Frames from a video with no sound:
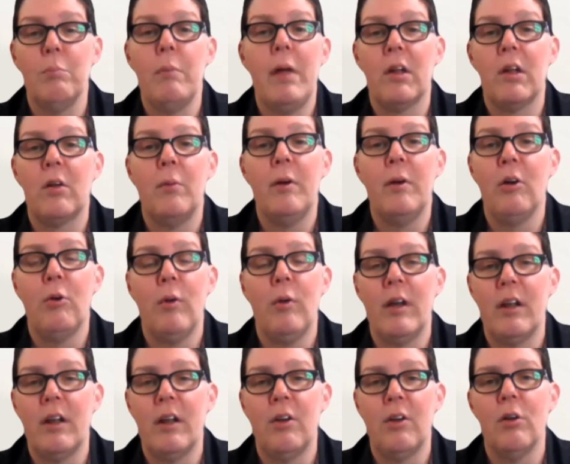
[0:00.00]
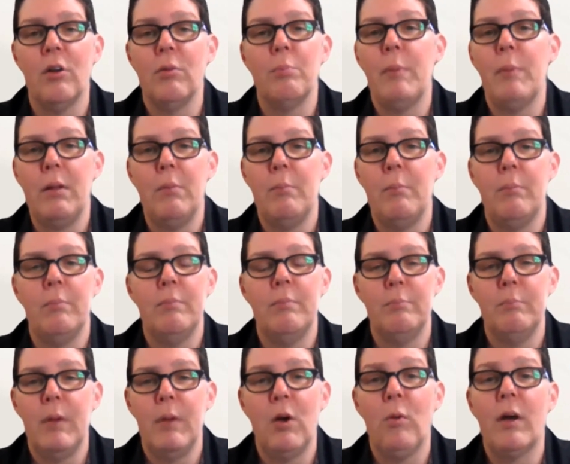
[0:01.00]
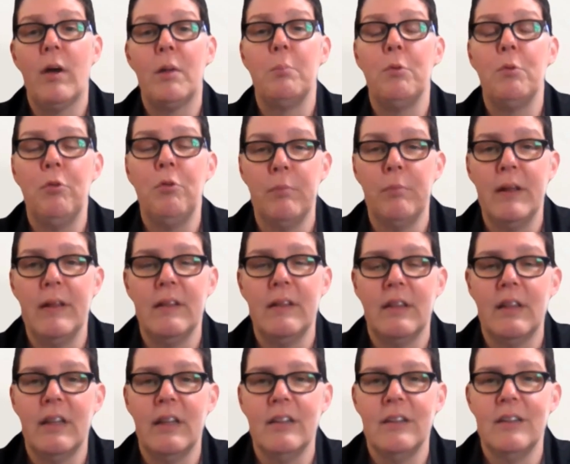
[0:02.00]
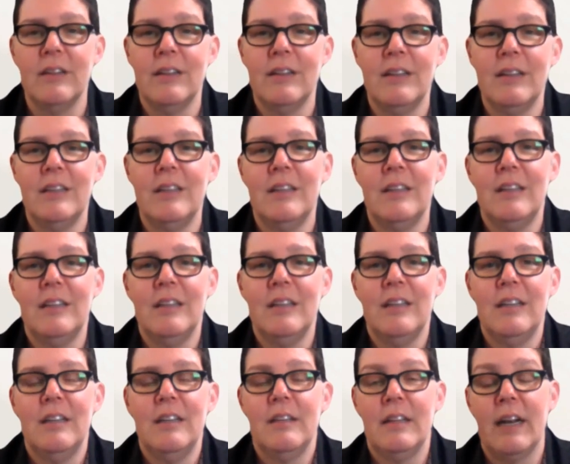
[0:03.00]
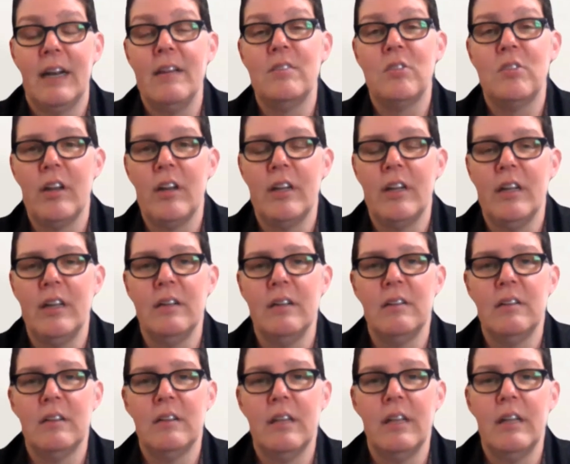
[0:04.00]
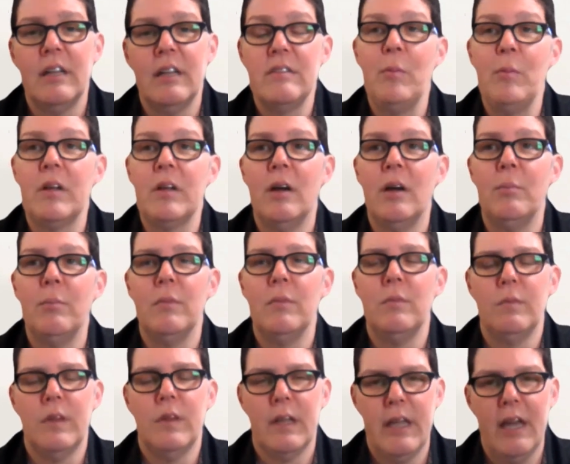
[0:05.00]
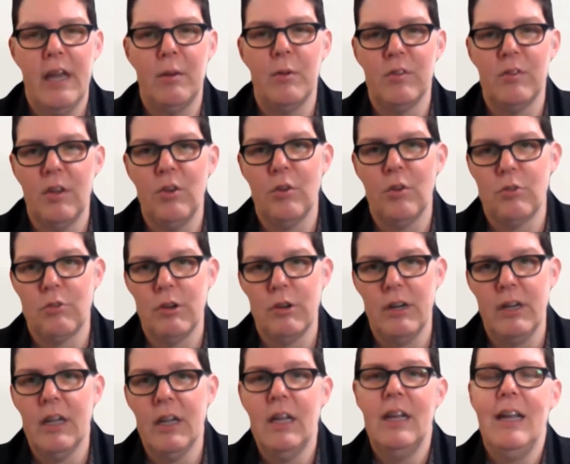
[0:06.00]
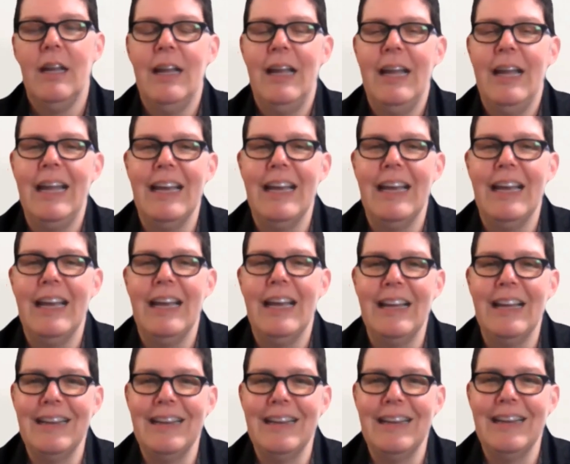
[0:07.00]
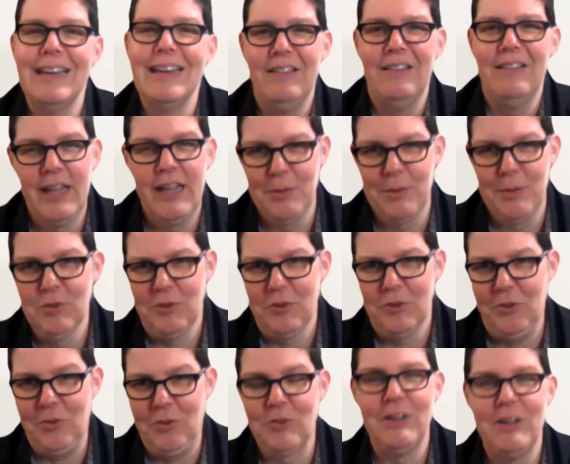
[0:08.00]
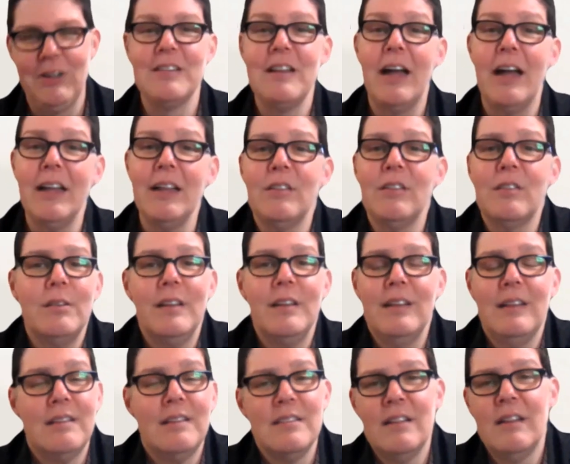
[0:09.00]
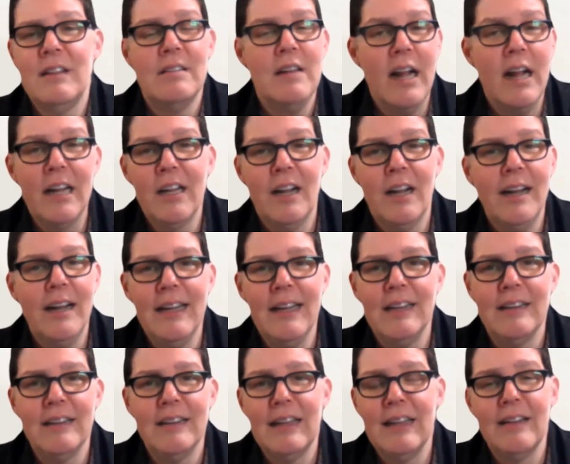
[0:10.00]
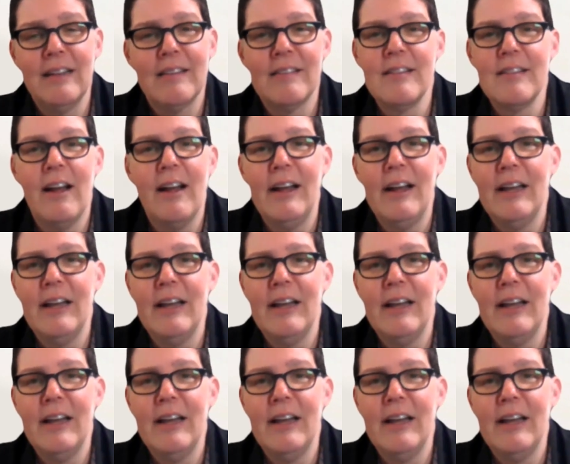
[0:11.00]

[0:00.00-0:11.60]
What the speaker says: the medical marijuana, or marijuana movement that I started in, that's now become the cannabis industry. And the cannabis industry is it's not kind, and it